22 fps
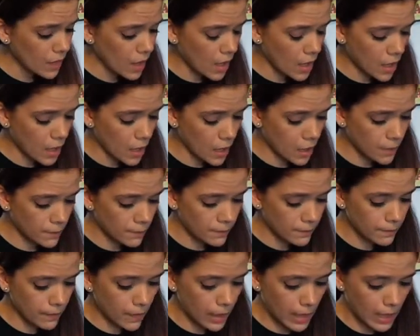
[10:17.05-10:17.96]

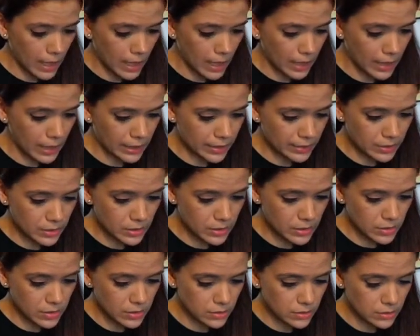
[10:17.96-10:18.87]

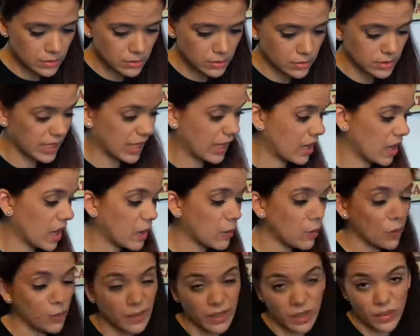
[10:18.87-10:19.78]
And yeah, I
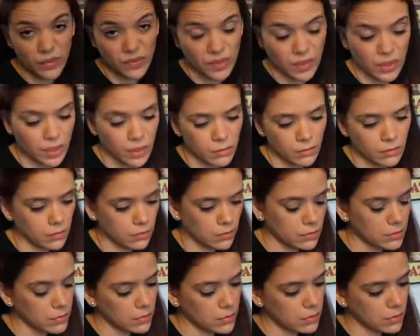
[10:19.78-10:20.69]
will be using them,
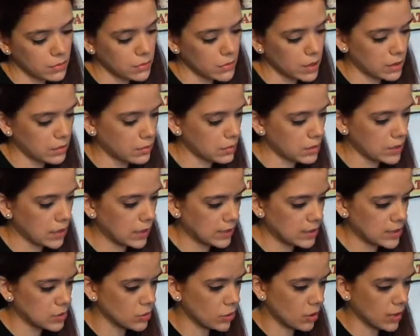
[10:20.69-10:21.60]
but
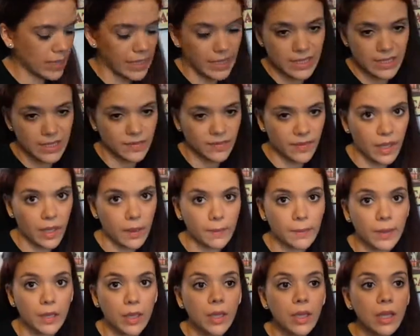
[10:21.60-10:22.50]
it's not a case of that.
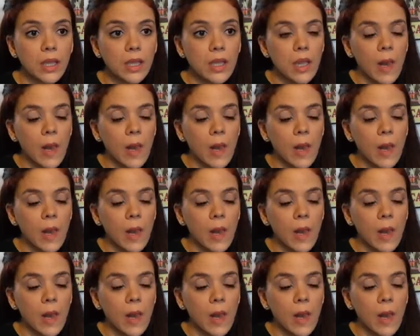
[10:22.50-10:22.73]
But